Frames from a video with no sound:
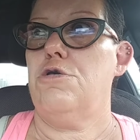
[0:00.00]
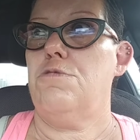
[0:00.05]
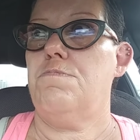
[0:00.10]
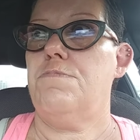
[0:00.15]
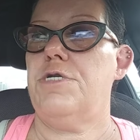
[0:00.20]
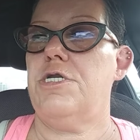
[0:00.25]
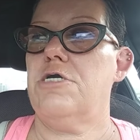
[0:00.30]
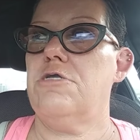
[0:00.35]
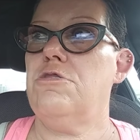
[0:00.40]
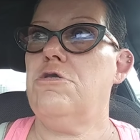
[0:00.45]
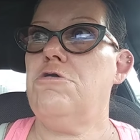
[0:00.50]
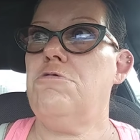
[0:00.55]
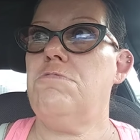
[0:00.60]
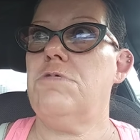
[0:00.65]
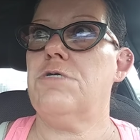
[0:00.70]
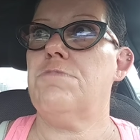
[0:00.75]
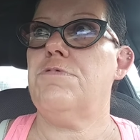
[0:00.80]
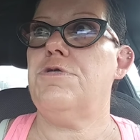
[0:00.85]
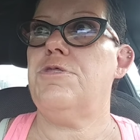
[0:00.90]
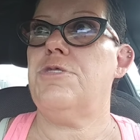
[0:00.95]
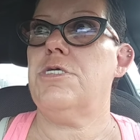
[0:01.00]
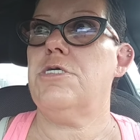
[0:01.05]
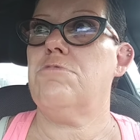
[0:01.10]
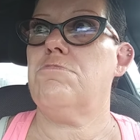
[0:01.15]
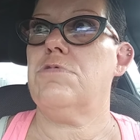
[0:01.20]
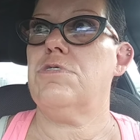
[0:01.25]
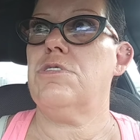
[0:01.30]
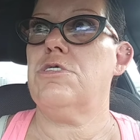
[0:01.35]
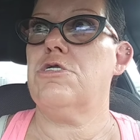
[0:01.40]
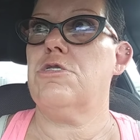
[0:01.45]
But I knew everything
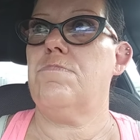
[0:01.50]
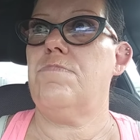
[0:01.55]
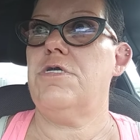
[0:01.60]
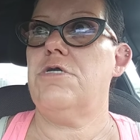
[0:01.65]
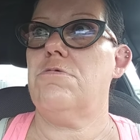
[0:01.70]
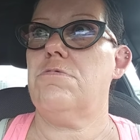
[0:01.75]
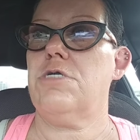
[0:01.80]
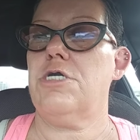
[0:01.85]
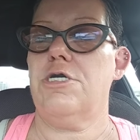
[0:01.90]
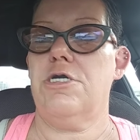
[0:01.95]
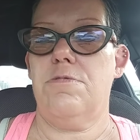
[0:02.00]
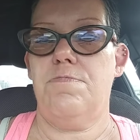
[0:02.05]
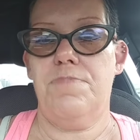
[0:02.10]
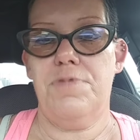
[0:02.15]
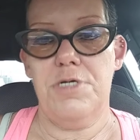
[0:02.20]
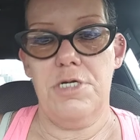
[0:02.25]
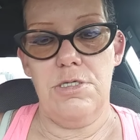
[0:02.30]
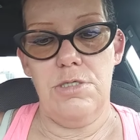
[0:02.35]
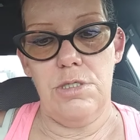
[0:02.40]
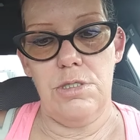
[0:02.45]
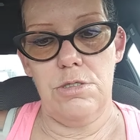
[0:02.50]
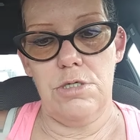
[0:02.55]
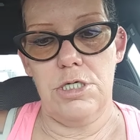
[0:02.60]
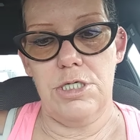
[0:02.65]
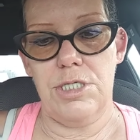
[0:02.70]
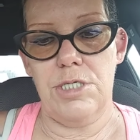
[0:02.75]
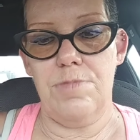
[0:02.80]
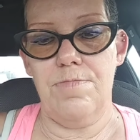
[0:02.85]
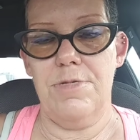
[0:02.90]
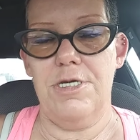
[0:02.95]
was going to be okay, but it
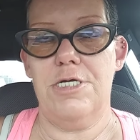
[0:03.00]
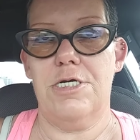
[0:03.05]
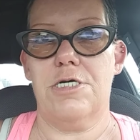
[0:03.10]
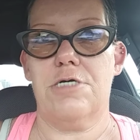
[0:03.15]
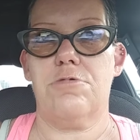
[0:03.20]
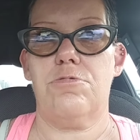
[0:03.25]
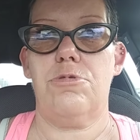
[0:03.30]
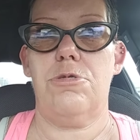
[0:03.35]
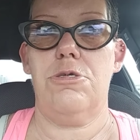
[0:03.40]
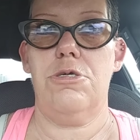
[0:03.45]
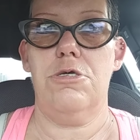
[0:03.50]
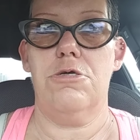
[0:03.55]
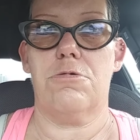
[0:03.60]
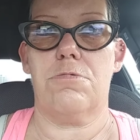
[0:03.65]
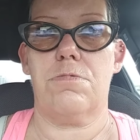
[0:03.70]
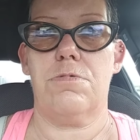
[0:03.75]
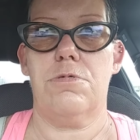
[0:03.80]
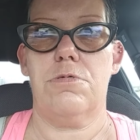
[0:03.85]
stressed me out too.